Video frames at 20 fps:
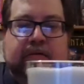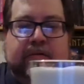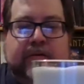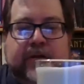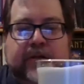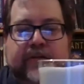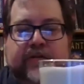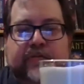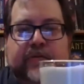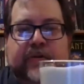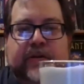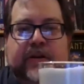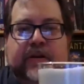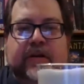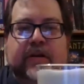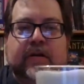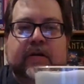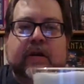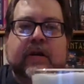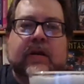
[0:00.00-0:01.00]
Now this one
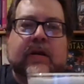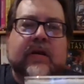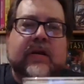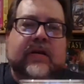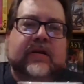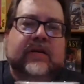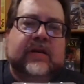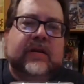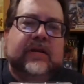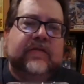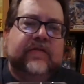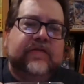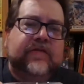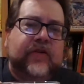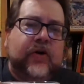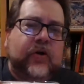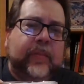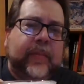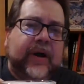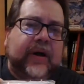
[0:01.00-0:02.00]
didn't
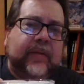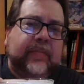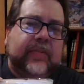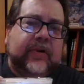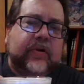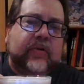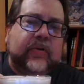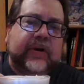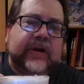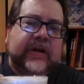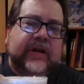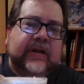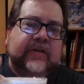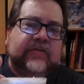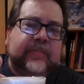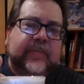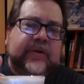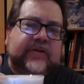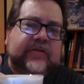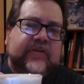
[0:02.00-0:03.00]
foam up quite
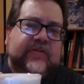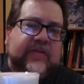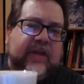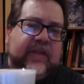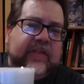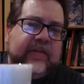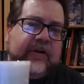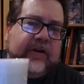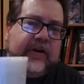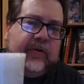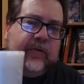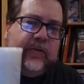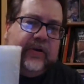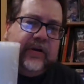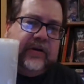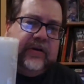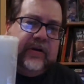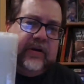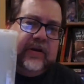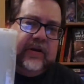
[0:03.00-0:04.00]
as much as I thought it
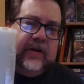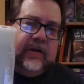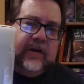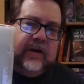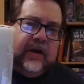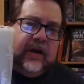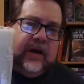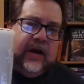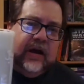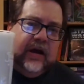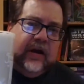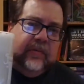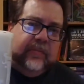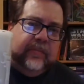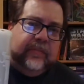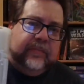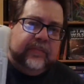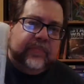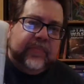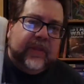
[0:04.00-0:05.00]
would,
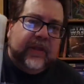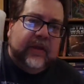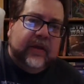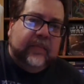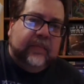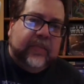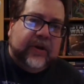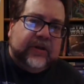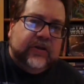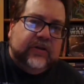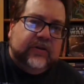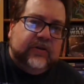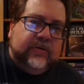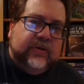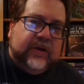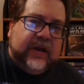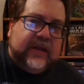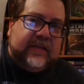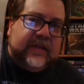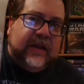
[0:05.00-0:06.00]
but you
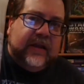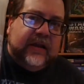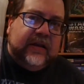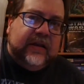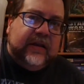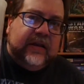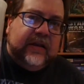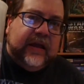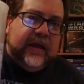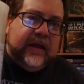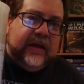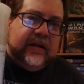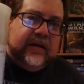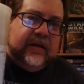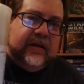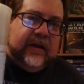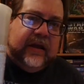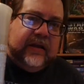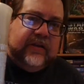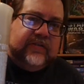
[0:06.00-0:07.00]
do get that
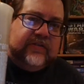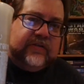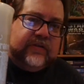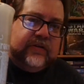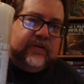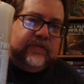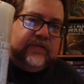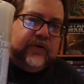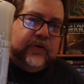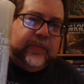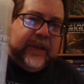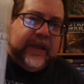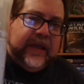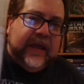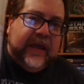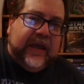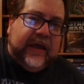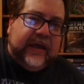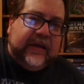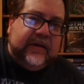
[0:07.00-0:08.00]
nice little foamy
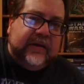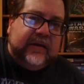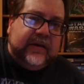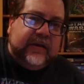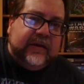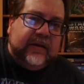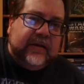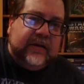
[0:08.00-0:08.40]
head,